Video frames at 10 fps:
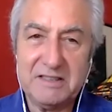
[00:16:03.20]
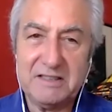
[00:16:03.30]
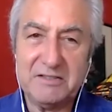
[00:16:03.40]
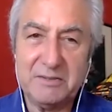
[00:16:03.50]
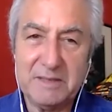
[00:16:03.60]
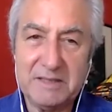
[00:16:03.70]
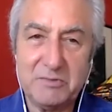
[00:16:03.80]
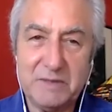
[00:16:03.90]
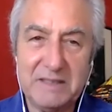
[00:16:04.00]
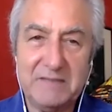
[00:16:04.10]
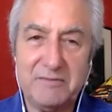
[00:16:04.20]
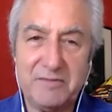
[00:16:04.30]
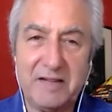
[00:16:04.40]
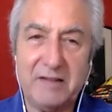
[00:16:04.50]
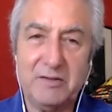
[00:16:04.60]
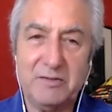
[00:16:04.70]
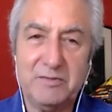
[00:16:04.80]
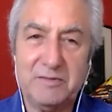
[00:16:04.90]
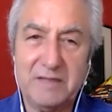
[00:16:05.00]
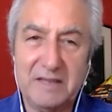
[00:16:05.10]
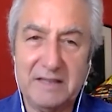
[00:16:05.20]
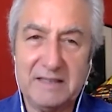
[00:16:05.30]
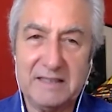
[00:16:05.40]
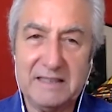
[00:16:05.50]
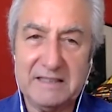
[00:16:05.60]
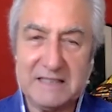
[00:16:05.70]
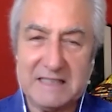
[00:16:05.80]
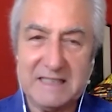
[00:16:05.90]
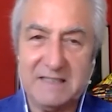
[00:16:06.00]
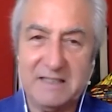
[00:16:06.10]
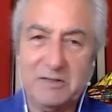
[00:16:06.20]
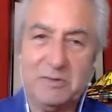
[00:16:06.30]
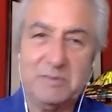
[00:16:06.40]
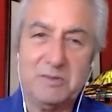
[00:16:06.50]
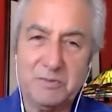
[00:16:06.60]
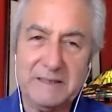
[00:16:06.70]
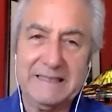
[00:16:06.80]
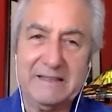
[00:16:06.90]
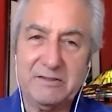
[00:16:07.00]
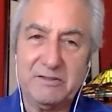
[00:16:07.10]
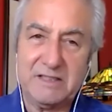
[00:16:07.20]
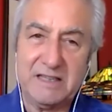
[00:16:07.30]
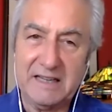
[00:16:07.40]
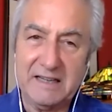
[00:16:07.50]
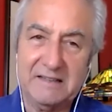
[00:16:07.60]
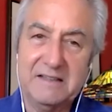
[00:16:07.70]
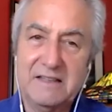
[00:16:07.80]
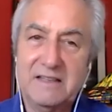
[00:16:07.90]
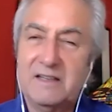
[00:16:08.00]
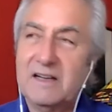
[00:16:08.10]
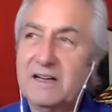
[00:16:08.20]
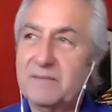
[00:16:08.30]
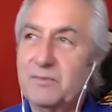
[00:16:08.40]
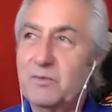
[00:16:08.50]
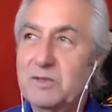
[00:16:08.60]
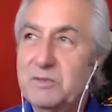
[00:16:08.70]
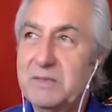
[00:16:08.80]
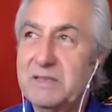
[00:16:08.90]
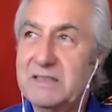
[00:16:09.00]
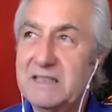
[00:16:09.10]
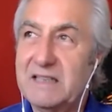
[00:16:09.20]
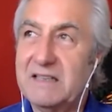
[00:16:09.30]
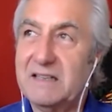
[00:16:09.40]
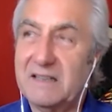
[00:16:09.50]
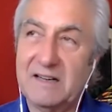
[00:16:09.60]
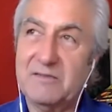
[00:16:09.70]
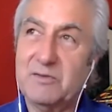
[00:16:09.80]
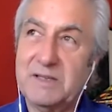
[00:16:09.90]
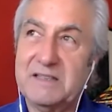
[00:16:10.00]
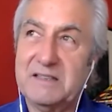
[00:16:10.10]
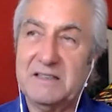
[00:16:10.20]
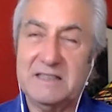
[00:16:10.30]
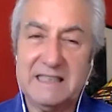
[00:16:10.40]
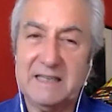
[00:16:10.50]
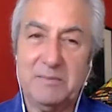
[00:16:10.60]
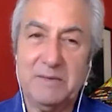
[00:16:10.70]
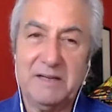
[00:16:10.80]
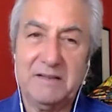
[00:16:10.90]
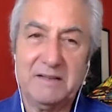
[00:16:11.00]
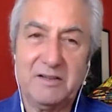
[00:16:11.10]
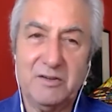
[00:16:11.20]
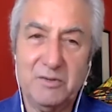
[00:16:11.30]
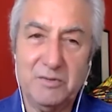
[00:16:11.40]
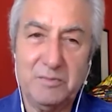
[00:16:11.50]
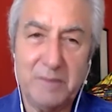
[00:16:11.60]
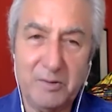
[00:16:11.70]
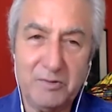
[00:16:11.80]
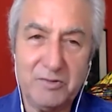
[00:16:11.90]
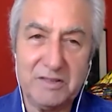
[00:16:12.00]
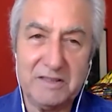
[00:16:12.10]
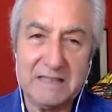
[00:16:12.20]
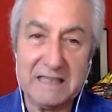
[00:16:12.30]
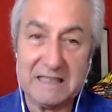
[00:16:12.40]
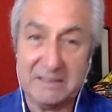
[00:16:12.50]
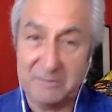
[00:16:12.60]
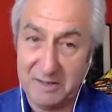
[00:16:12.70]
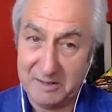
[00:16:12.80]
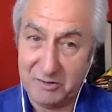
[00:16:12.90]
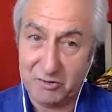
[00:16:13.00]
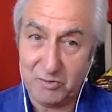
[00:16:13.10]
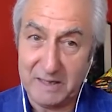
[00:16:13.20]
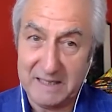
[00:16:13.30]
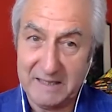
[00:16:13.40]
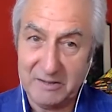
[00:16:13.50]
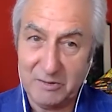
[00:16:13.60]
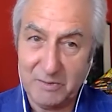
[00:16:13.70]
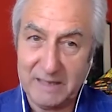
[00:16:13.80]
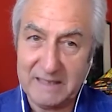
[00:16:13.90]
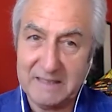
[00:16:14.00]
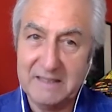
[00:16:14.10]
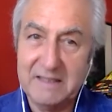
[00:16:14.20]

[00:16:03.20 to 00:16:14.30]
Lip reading: that you must really follow as a continuum to really understand what's being said. A lot of what is said by the Q post is actually very straight and direct.